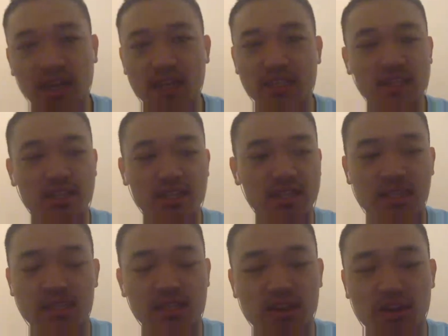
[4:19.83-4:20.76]
that's
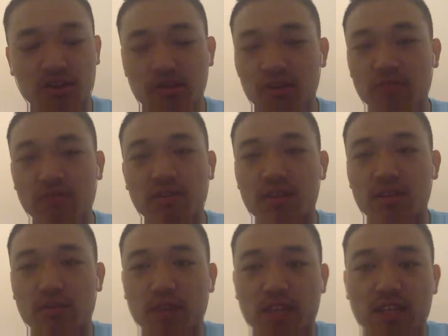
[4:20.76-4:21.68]
just no.
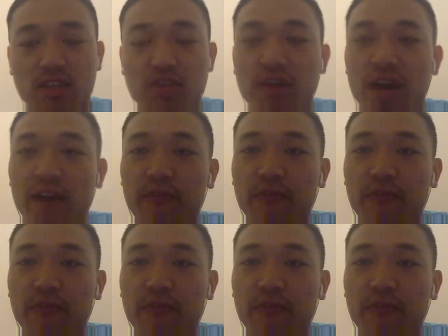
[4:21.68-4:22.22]
The weight's too high